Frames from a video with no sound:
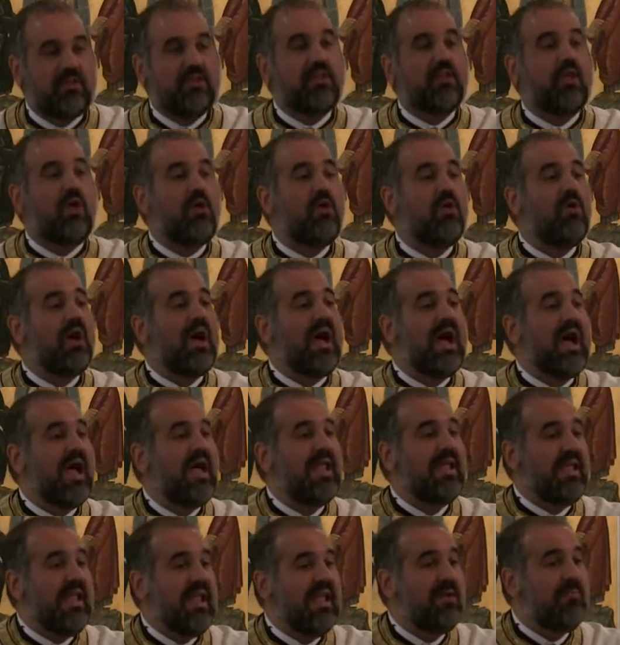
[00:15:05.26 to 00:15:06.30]
you, and lo,
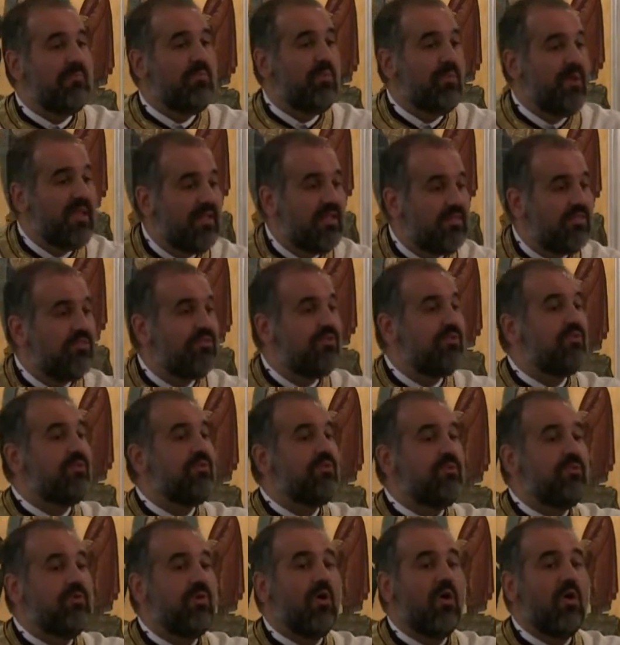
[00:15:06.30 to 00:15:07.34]
I am with
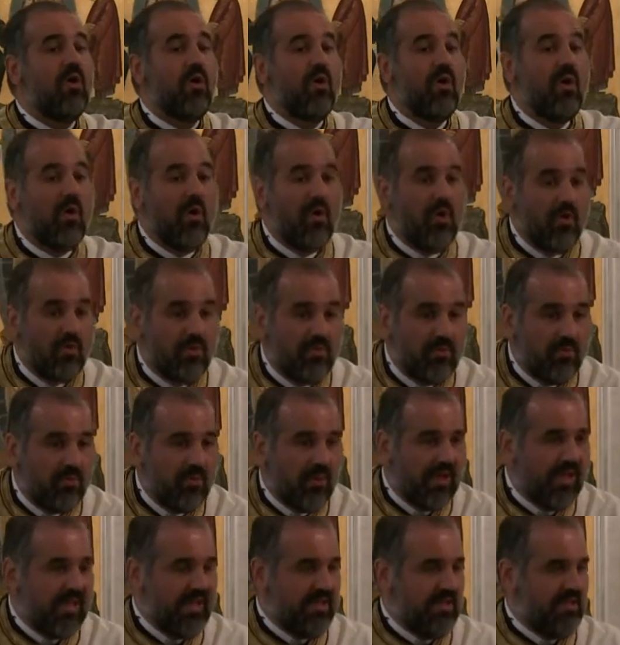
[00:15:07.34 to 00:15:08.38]
you
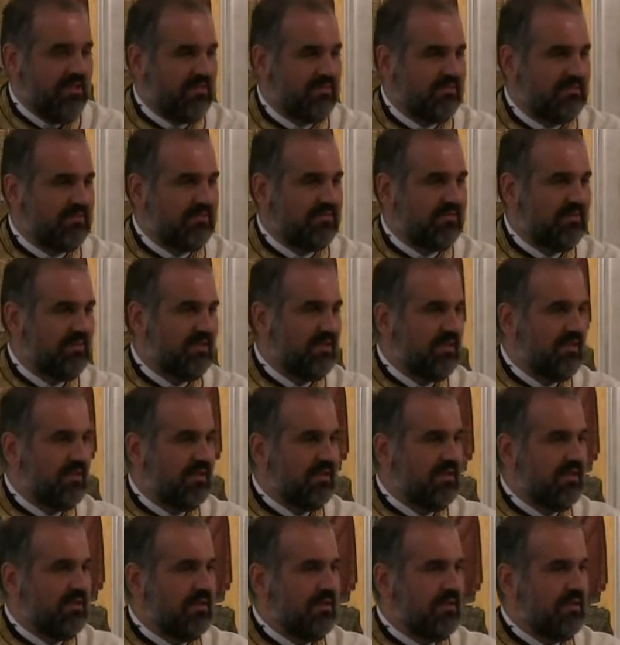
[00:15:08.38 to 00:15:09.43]
always
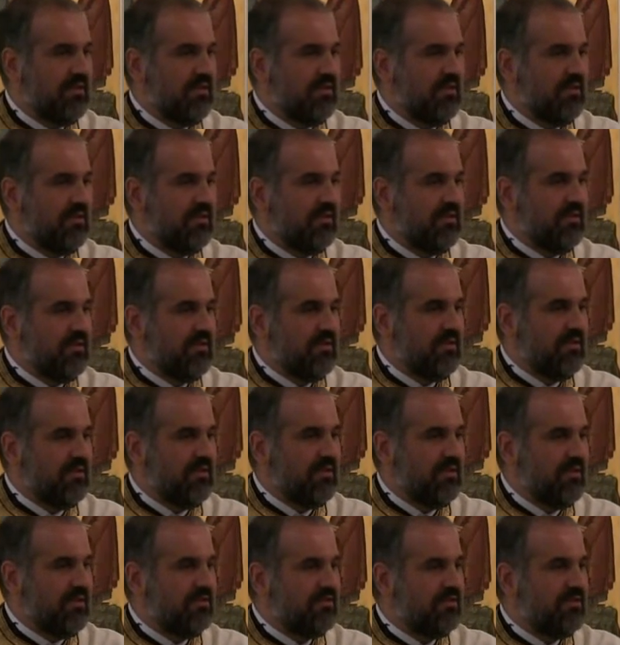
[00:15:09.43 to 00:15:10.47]

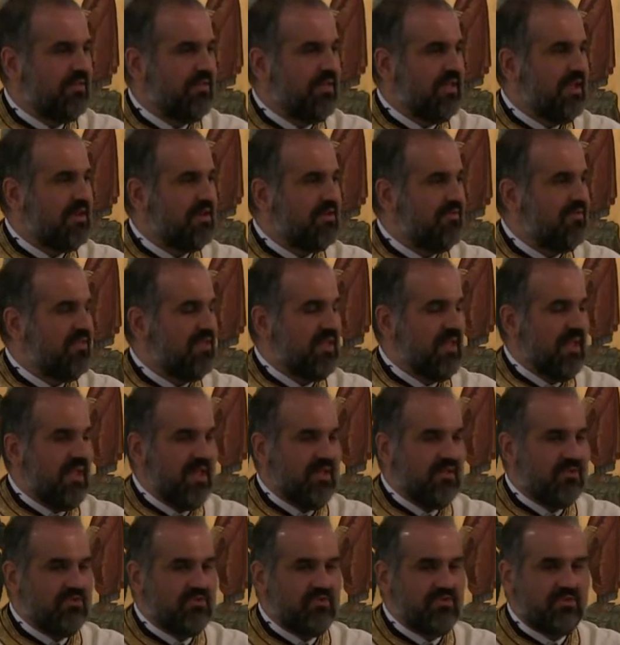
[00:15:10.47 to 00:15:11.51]
until the end of the
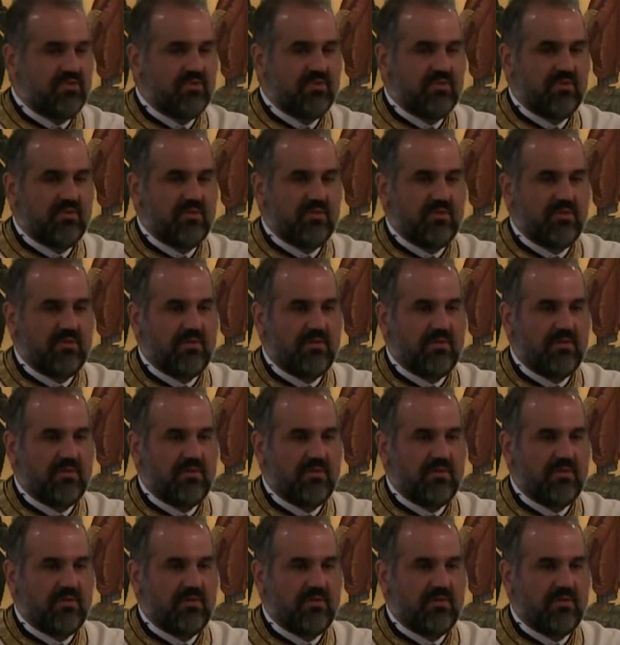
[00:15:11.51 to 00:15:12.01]
age.